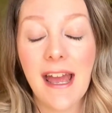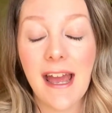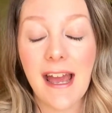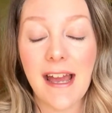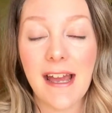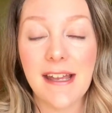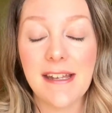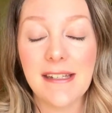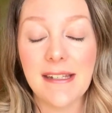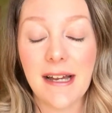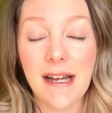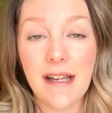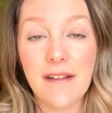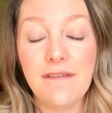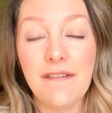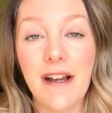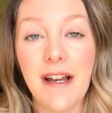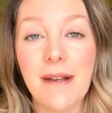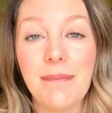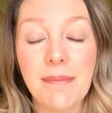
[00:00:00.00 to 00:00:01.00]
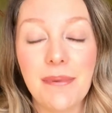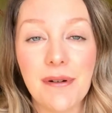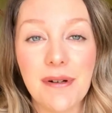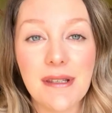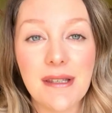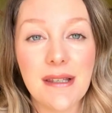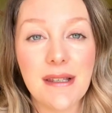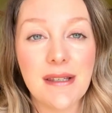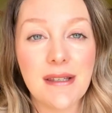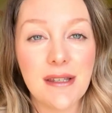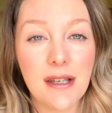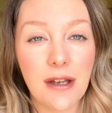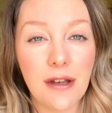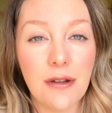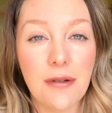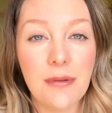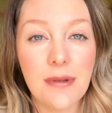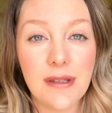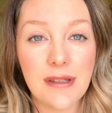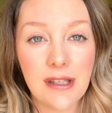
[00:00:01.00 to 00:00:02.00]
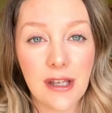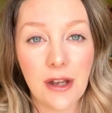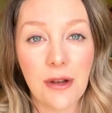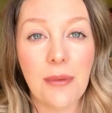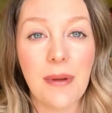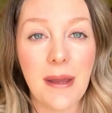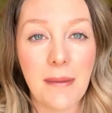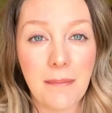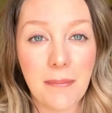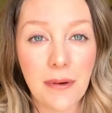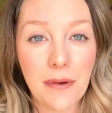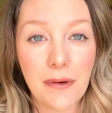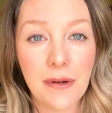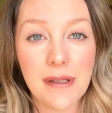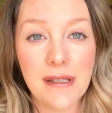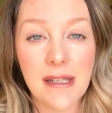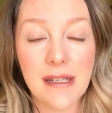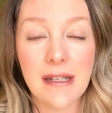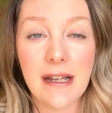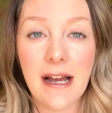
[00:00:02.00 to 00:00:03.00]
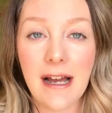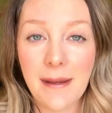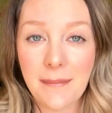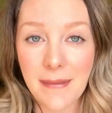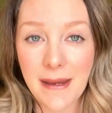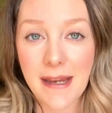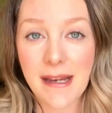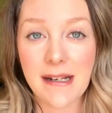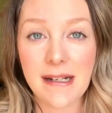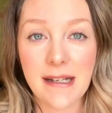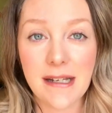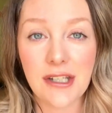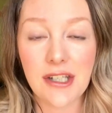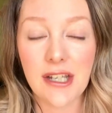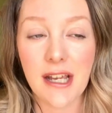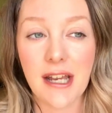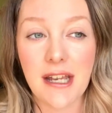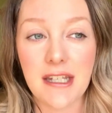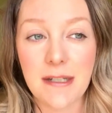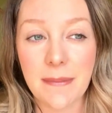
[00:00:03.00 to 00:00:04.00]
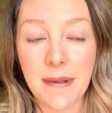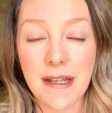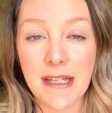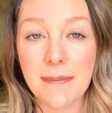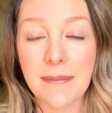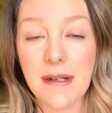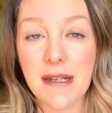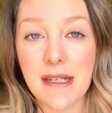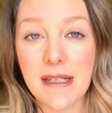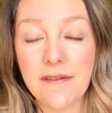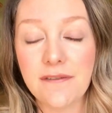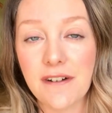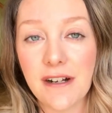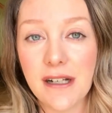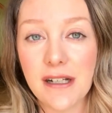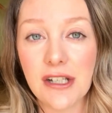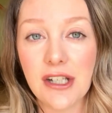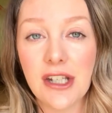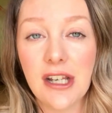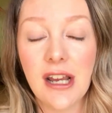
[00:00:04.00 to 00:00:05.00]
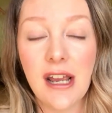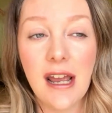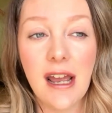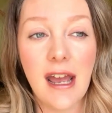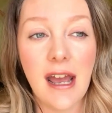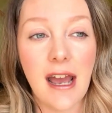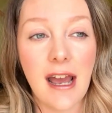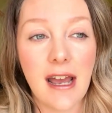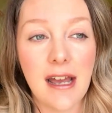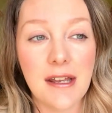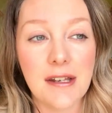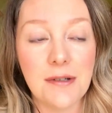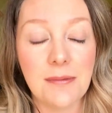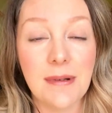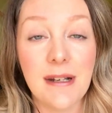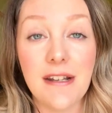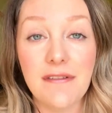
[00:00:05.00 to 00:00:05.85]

and I find books so important. I'm English and my husband is French and we